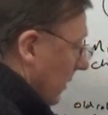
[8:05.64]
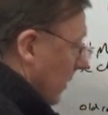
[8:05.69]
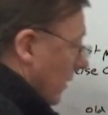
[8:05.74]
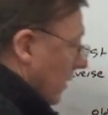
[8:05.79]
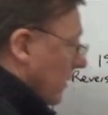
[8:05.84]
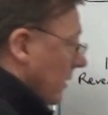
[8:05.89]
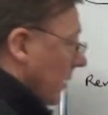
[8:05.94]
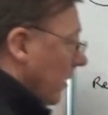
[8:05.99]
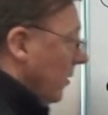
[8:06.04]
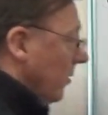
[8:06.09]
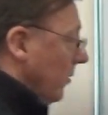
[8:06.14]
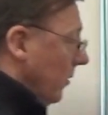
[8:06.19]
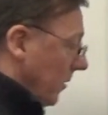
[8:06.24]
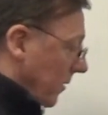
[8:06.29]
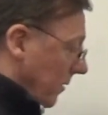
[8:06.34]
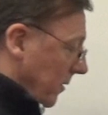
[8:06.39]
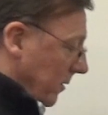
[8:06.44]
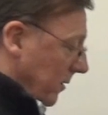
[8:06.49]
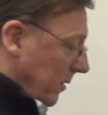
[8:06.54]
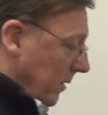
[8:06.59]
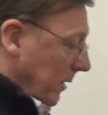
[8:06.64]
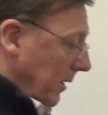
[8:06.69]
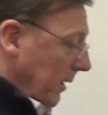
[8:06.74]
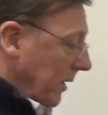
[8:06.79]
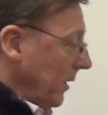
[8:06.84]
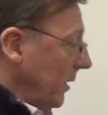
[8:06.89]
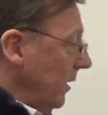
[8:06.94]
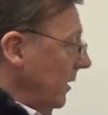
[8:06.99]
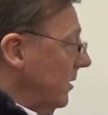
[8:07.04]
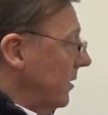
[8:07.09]
So
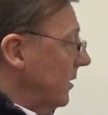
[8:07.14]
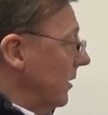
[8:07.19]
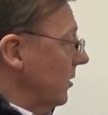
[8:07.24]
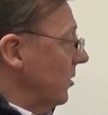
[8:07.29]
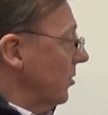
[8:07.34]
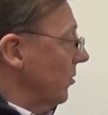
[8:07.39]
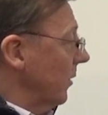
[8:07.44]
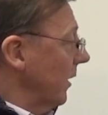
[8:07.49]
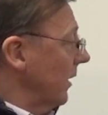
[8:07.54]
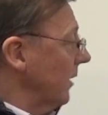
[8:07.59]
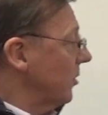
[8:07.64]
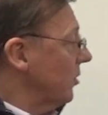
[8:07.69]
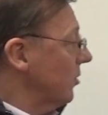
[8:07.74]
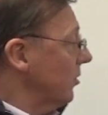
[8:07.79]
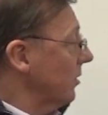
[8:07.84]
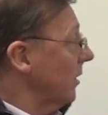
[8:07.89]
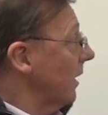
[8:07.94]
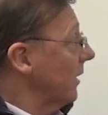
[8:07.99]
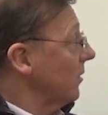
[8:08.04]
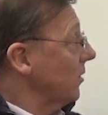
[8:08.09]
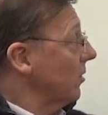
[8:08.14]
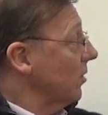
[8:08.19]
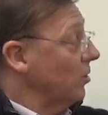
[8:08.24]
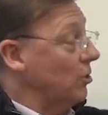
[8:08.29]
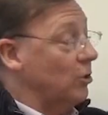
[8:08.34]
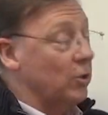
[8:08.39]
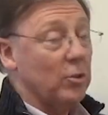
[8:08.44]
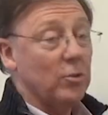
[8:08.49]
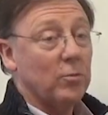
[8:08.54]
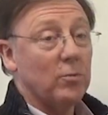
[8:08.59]
in this situation, under the
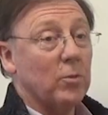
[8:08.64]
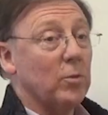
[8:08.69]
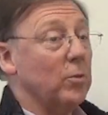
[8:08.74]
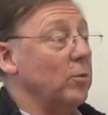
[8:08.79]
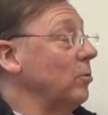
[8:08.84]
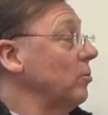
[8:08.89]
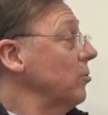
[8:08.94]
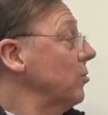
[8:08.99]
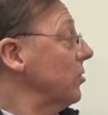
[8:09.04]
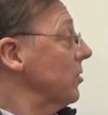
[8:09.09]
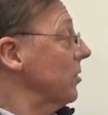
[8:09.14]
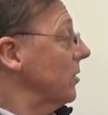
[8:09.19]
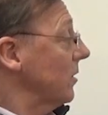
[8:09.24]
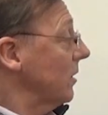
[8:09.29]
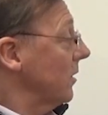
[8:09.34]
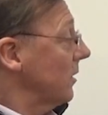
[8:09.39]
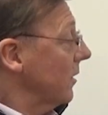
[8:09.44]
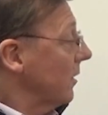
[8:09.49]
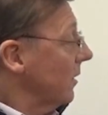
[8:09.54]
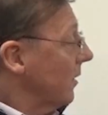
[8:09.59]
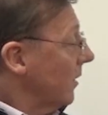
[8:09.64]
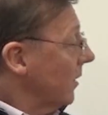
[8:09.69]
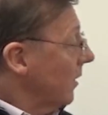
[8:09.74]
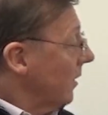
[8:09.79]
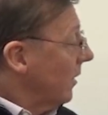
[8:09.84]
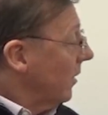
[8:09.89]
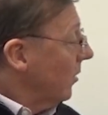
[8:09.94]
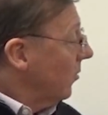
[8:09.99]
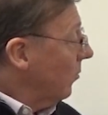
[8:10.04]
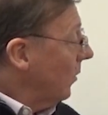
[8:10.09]
new rules,
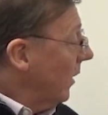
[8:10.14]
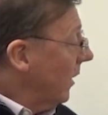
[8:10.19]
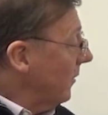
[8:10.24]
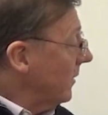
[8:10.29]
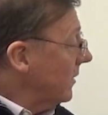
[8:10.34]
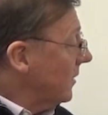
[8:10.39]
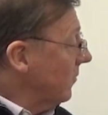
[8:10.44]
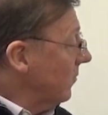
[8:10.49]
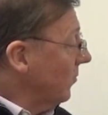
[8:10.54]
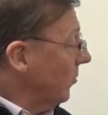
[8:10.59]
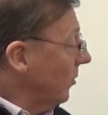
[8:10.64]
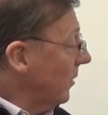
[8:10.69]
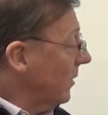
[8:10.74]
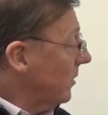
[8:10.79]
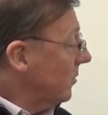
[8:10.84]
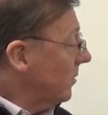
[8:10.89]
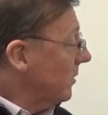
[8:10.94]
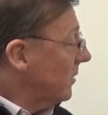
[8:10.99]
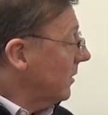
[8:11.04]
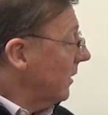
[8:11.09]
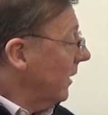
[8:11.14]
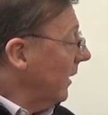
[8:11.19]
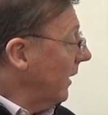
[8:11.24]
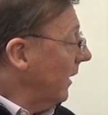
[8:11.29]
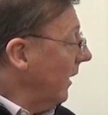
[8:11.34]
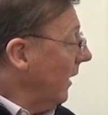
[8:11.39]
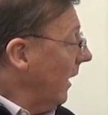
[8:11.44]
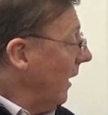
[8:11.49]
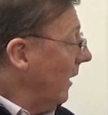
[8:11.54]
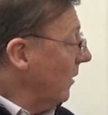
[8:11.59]
where his invoice is
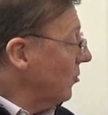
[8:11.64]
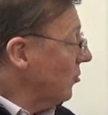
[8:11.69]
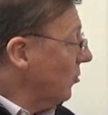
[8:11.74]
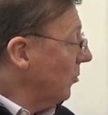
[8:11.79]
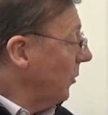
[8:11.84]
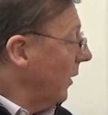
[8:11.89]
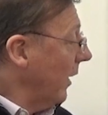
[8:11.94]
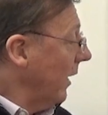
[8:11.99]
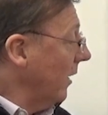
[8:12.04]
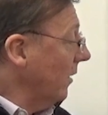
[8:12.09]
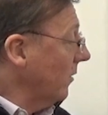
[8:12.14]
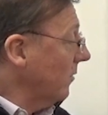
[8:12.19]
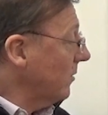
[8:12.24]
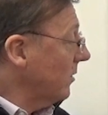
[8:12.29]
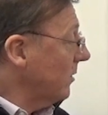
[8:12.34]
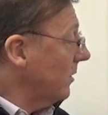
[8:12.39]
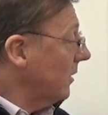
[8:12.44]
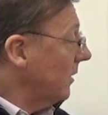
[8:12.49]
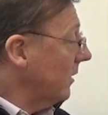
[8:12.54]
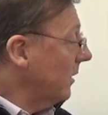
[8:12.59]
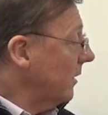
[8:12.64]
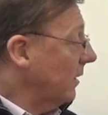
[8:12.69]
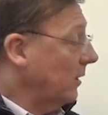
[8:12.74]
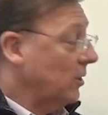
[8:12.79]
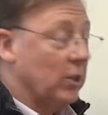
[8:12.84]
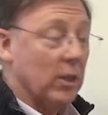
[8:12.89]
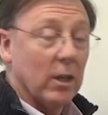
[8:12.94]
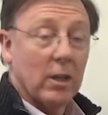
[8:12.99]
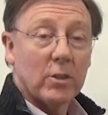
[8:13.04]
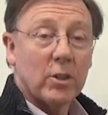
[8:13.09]
at £100, he
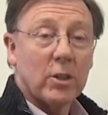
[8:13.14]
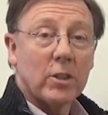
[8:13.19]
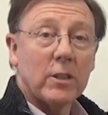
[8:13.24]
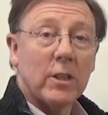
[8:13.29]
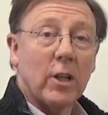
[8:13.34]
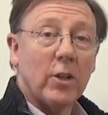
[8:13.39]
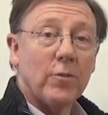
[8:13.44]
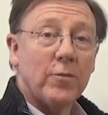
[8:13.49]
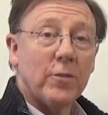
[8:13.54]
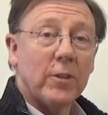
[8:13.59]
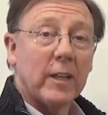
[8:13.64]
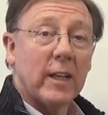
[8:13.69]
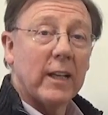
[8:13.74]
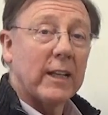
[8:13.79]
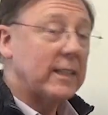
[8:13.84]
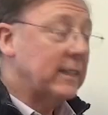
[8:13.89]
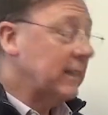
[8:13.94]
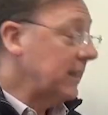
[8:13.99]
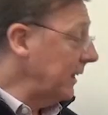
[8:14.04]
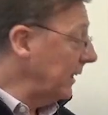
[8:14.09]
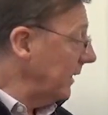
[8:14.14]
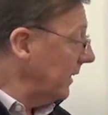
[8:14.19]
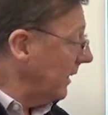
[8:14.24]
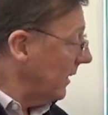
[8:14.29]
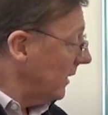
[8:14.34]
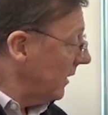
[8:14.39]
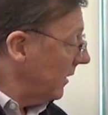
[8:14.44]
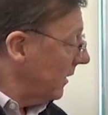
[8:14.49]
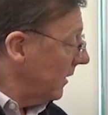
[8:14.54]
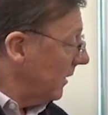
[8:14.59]
charges no VAT, he
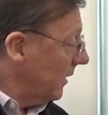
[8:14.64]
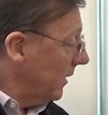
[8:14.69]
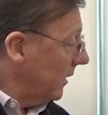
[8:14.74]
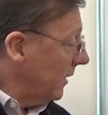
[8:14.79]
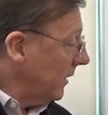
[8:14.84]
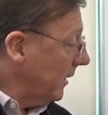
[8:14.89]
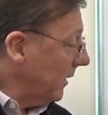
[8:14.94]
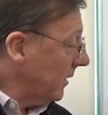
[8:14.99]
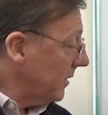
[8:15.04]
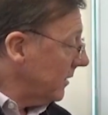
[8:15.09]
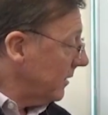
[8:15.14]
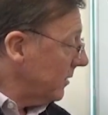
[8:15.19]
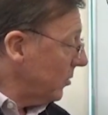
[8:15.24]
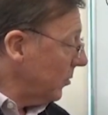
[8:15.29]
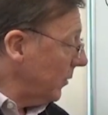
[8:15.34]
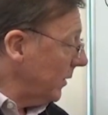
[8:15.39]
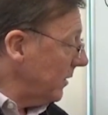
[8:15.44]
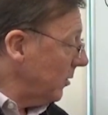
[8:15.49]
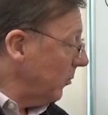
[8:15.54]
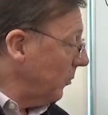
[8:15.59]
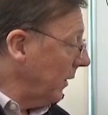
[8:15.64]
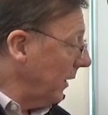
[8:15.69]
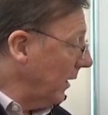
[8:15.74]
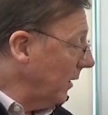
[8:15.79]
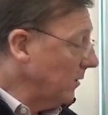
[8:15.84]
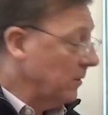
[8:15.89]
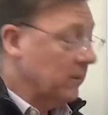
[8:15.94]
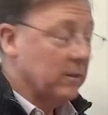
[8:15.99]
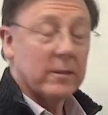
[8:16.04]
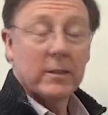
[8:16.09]
has
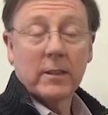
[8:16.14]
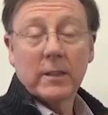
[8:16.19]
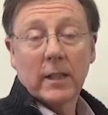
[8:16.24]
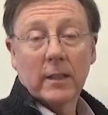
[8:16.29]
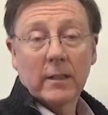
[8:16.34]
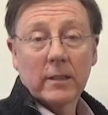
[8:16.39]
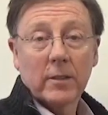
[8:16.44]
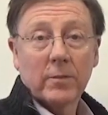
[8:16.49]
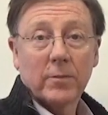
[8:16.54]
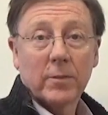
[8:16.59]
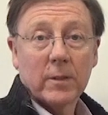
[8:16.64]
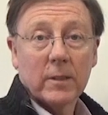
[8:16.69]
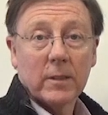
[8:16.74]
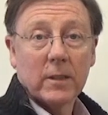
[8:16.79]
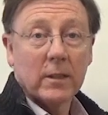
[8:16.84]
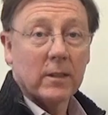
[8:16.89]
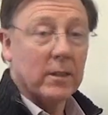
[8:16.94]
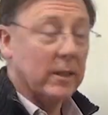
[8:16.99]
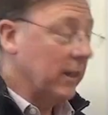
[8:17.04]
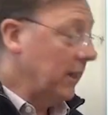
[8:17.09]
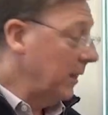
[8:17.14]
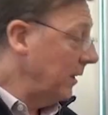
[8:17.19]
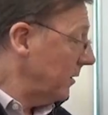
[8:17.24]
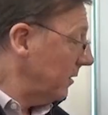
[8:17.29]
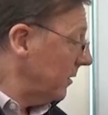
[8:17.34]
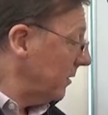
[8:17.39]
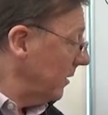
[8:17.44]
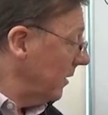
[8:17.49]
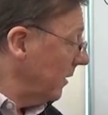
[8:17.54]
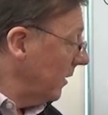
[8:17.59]
£20 deducted for
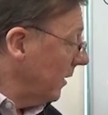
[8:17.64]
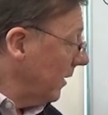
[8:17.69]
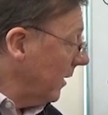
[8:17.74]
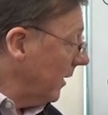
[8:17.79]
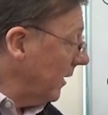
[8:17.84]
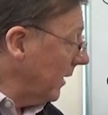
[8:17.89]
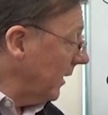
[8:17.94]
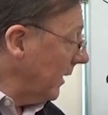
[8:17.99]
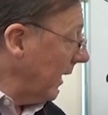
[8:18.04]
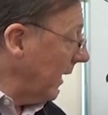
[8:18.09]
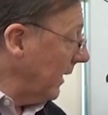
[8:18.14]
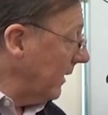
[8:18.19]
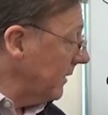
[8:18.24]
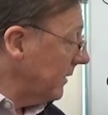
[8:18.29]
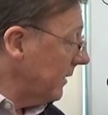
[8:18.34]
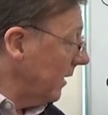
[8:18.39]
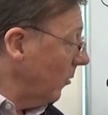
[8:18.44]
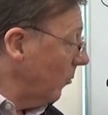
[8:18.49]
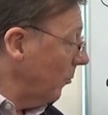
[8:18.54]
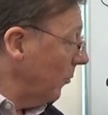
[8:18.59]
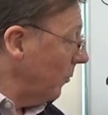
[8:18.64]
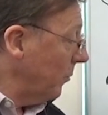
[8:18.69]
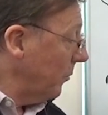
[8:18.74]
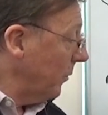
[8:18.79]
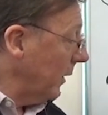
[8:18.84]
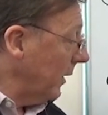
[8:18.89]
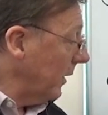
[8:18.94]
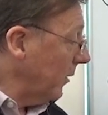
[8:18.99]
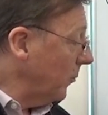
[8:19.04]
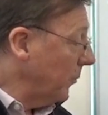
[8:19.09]
CIS, and he ends up
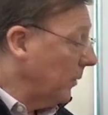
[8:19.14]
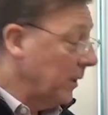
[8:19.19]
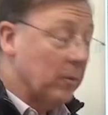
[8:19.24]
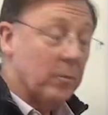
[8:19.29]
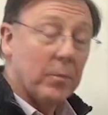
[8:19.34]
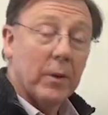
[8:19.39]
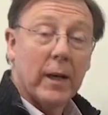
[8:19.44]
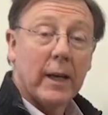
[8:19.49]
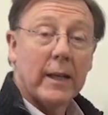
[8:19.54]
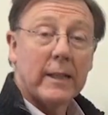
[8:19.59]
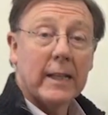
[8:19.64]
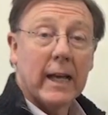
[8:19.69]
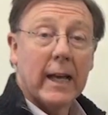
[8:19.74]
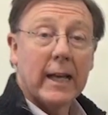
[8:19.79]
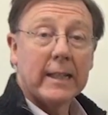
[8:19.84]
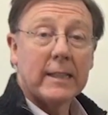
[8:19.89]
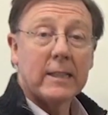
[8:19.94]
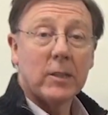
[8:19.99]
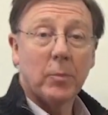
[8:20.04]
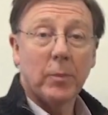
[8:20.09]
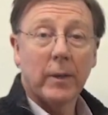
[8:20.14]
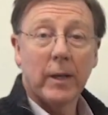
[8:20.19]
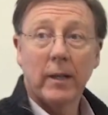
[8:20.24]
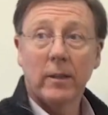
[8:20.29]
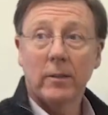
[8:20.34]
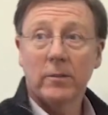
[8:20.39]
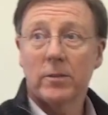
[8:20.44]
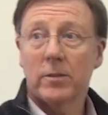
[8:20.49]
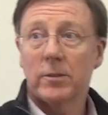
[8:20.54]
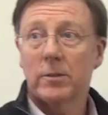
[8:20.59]
being paid
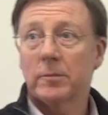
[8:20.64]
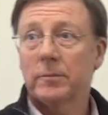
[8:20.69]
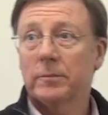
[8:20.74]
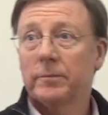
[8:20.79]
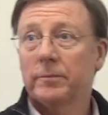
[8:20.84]
£80.